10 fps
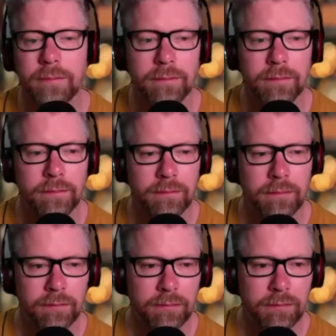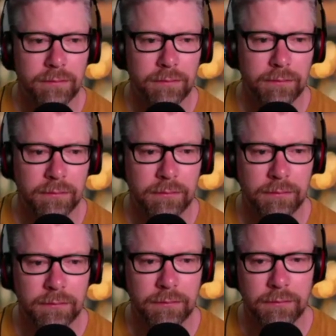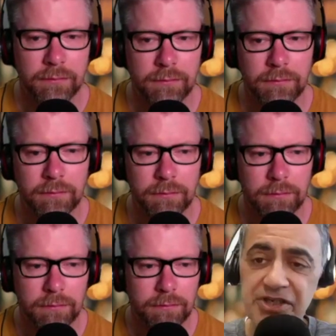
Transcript: and I went to buy a new